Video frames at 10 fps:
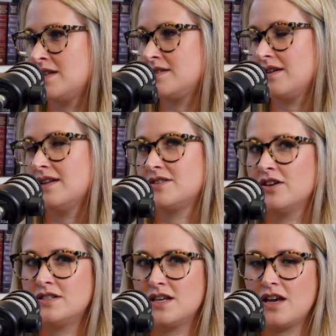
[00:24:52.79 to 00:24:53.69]
it's
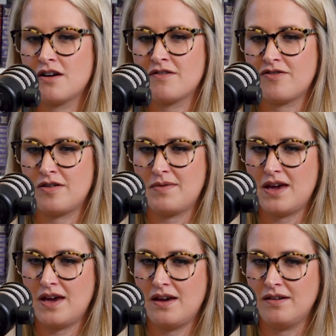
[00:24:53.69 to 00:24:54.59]
good to hear from
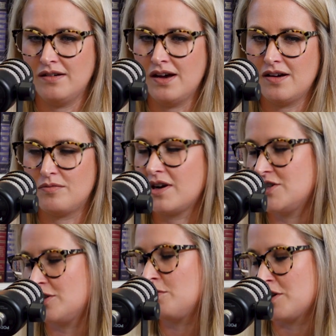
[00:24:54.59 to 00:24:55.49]
a
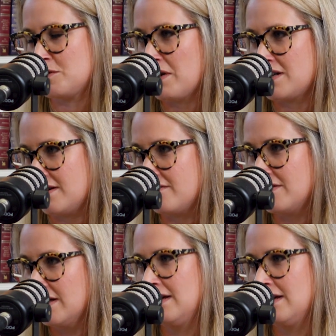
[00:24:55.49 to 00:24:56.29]
regional perspective.